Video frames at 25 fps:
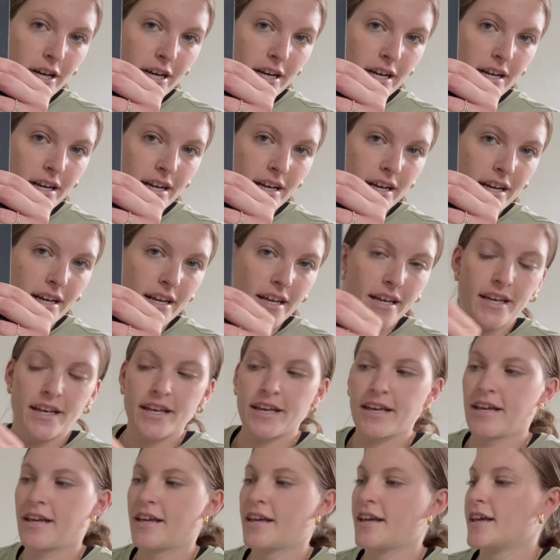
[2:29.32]

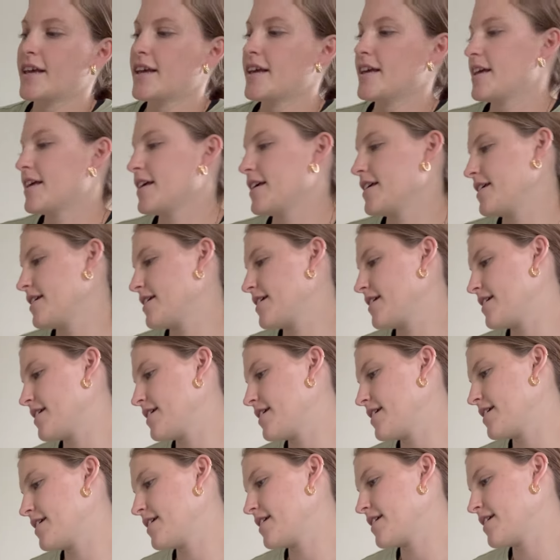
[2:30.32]

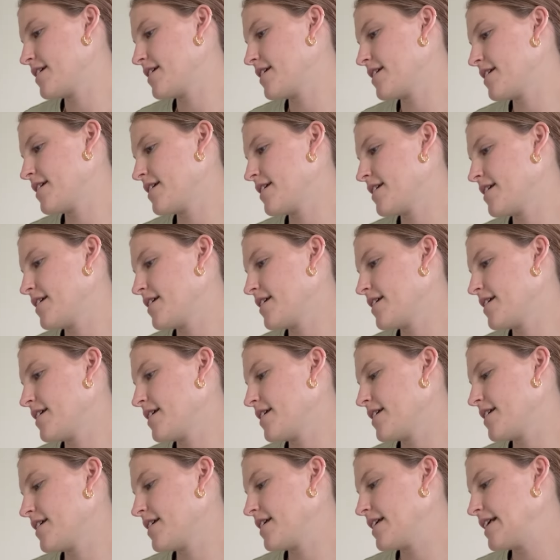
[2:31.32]

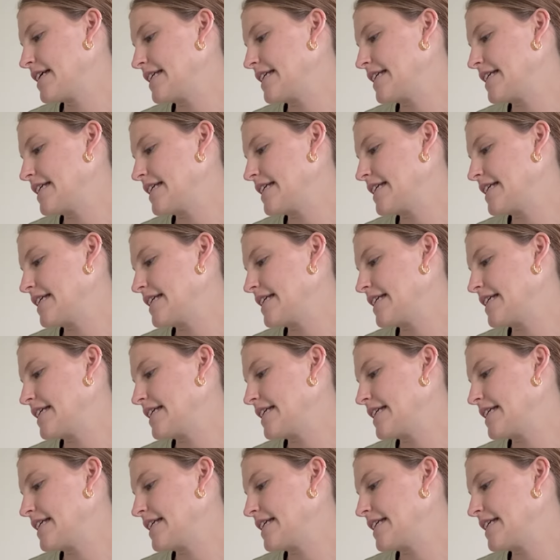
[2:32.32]
Nothing is said.